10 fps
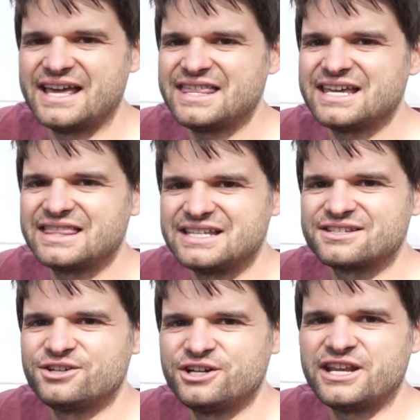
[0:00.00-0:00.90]
I think these
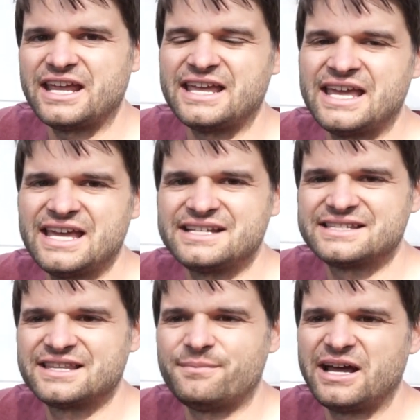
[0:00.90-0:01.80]
could
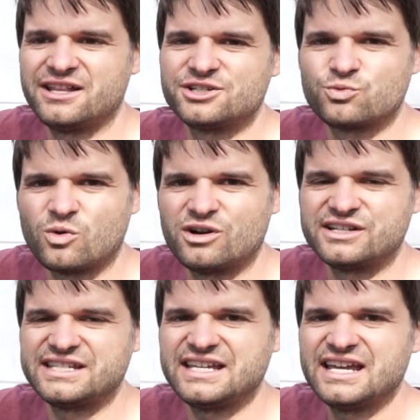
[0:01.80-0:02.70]
hit the mileage
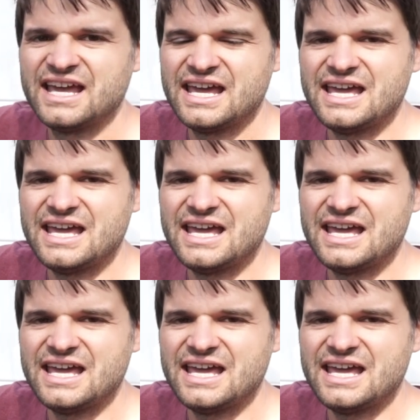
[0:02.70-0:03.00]
warranty